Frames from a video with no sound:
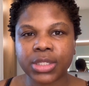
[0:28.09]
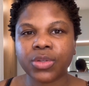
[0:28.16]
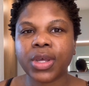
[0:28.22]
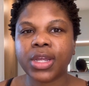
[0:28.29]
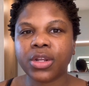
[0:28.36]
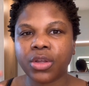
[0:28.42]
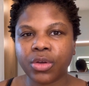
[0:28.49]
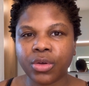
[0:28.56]
So I
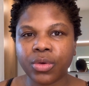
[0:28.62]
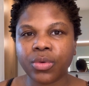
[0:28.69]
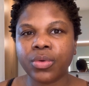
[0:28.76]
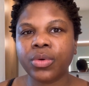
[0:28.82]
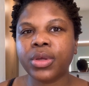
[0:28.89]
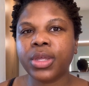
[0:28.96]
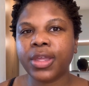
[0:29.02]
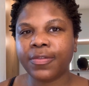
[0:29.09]

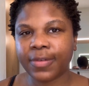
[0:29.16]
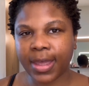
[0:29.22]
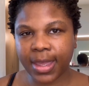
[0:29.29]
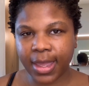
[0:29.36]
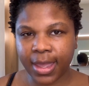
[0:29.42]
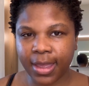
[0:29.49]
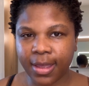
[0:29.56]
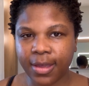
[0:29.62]
know if I
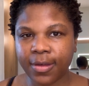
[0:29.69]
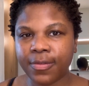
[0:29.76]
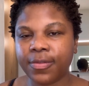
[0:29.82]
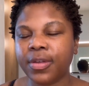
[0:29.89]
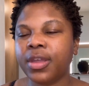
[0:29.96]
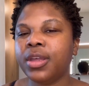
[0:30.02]
have